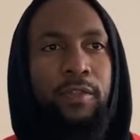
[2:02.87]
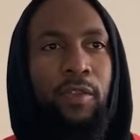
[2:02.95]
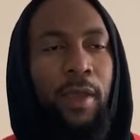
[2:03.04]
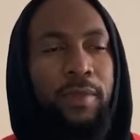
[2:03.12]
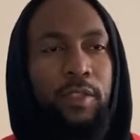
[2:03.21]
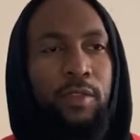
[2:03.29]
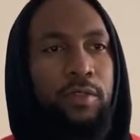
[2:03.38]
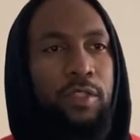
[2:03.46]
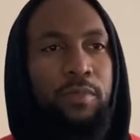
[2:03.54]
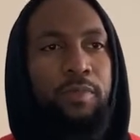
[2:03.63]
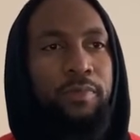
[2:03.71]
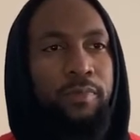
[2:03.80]
you're able to
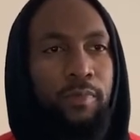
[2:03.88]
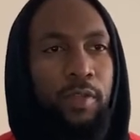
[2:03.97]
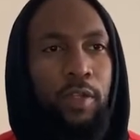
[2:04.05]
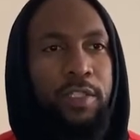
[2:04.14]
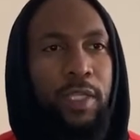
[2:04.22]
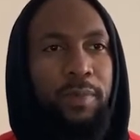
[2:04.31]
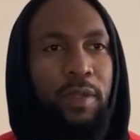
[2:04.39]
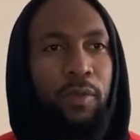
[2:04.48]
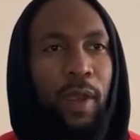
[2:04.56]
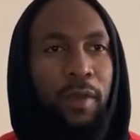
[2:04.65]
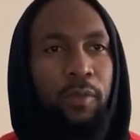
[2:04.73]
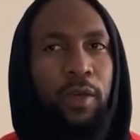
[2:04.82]
just simply
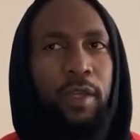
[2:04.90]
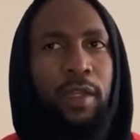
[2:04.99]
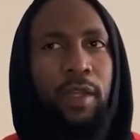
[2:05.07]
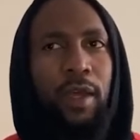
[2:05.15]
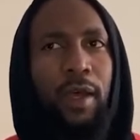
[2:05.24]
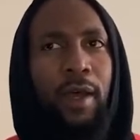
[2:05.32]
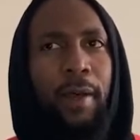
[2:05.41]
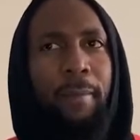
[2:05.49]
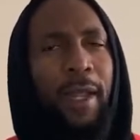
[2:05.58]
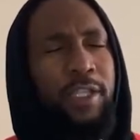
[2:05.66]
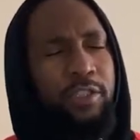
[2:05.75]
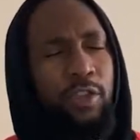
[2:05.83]
write one. I'm
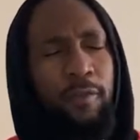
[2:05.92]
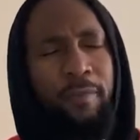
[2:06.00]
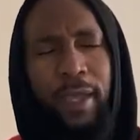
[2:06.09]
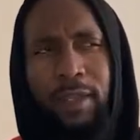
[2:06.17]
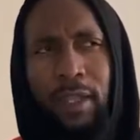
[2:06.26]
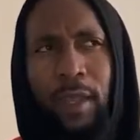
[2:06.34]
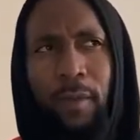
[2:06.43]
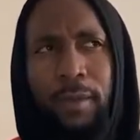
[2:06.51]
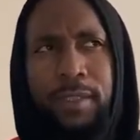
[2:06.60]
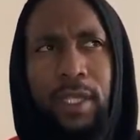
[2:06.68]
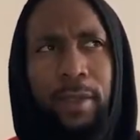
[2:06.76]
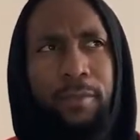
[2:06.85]
not sure if back then they were
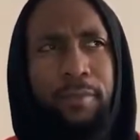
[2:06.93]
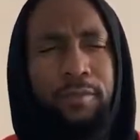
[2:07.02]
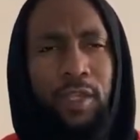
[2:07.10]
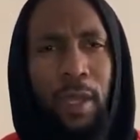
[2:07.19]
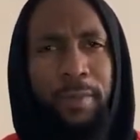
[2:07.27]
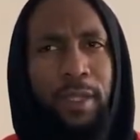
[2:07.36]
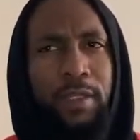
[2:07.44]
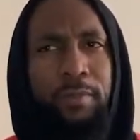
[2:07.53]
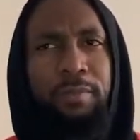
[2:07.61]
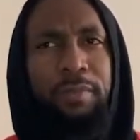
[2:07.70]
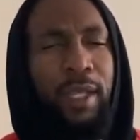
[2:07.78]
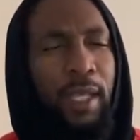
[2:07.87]
able to drop in
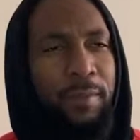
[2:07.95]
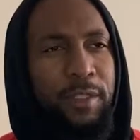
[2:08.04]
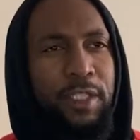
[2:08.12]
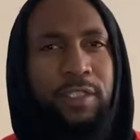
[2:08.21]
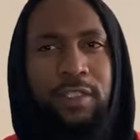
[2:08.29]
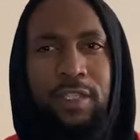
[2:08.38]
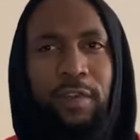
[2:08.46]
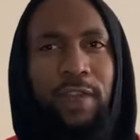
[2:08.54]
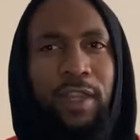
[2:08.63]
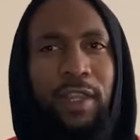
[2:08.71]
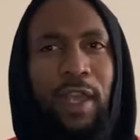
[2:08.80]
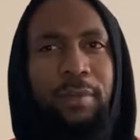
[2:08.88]
images and stuff
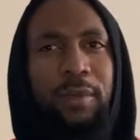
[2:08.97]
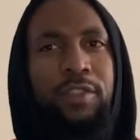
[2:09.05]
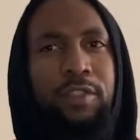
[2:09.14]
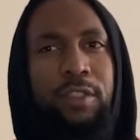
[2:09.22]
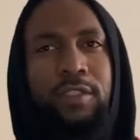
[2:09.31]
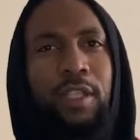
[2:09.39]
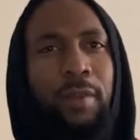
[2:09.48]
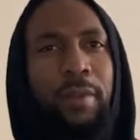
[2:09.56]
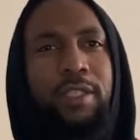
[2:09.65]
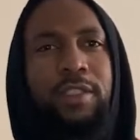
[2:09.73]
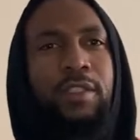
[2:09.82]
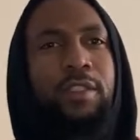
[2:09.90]
like that, but just think
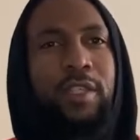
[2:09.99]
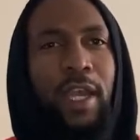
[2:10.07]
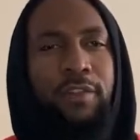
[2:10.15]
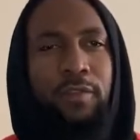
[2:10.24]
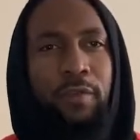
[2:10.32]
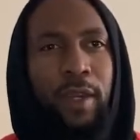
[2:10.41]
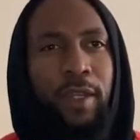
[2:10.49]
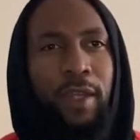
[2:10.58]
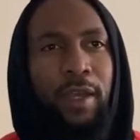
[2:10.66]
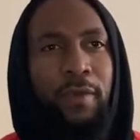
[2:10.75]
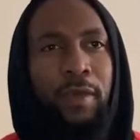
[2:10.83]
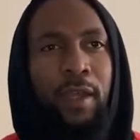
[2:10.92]
about just a text for right
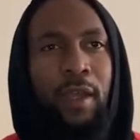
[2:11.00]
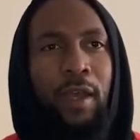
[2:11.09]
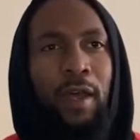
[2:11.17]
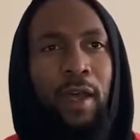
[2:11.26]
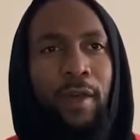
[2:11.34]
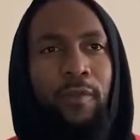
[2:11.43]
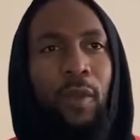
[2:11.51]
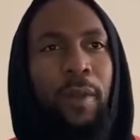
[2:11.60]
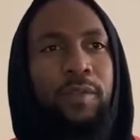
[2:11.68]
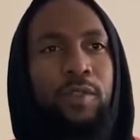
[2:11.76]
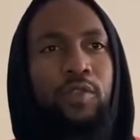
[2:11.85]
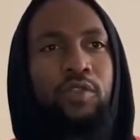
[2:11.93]
now.
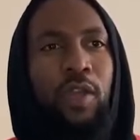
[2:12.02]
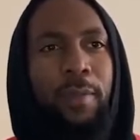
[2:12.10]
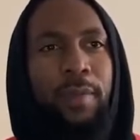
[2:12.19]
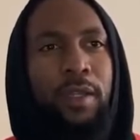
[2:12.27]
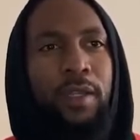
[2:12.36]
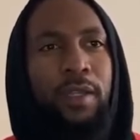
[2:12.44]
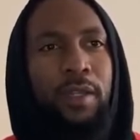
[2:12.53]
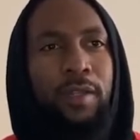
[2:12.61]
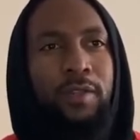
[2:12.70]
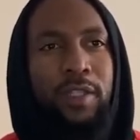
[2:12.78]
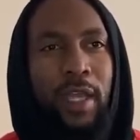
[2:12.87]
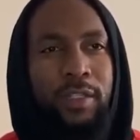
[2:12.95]
You're able to drop in
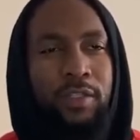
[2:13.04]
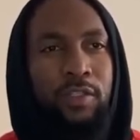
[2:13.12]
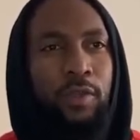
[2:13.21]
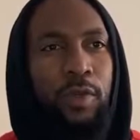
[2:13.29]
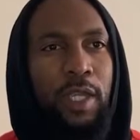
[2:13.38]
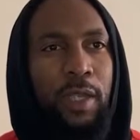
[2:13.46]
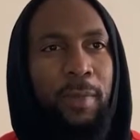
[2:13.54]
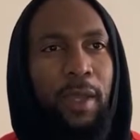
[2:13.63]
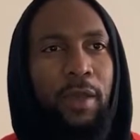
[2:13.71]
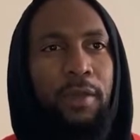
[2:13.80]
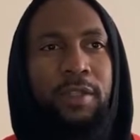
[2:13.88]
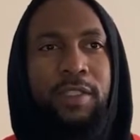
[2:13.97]
text into an
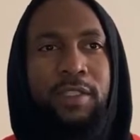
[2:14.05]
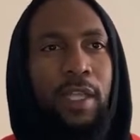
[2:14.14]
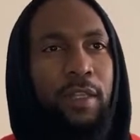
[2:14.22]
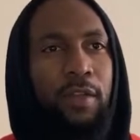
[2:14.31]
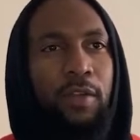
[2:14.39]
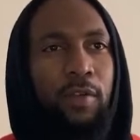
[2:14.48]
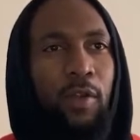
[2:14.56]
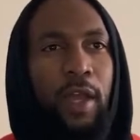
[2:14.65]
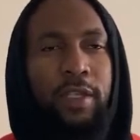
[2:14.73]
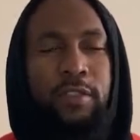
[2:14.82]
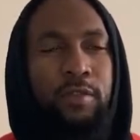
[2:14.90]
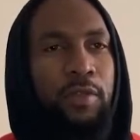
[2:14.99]
email, send it
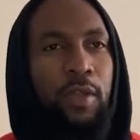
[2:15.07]
across,